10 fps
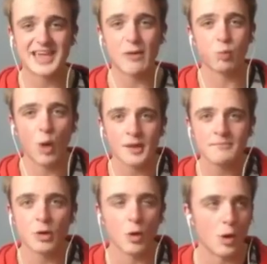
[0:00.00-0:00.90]
To get
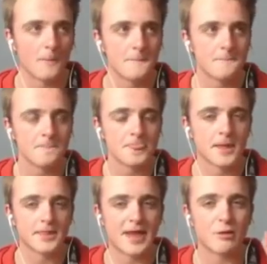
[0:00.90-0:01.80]
one more.
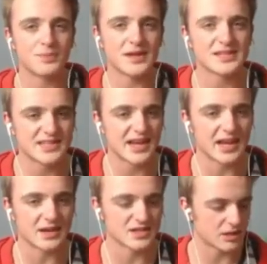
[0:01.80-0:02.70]
That would be
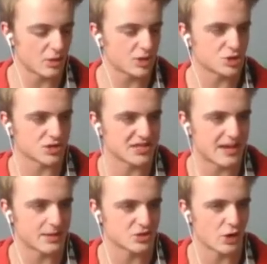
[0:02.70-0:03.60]
insane. Because I know in John
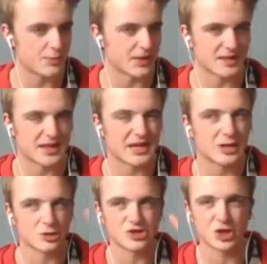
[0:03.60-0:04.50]
Salmon's crate opening, I
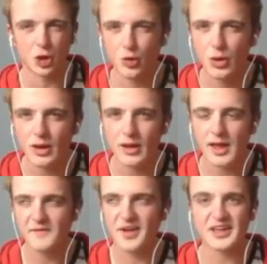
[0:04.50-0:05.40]
think he got two.
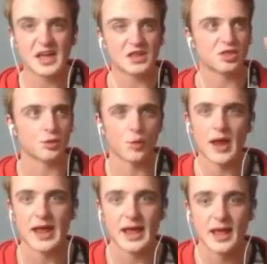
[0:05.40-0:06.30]
If I could get
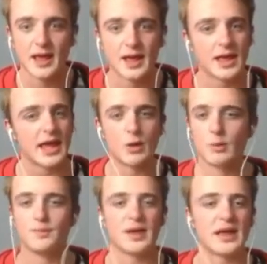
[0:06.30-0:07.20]
three,
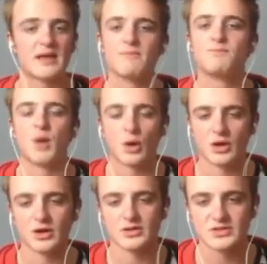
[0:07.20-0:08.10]
it would be
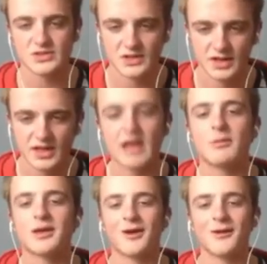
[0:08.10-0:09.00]
bonkers.
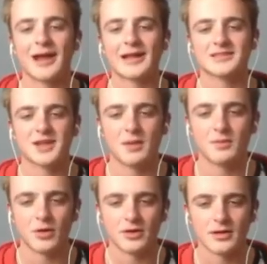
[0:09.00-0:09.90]
Here we go, lads.
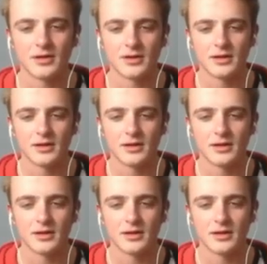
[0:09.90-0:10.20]
Come on.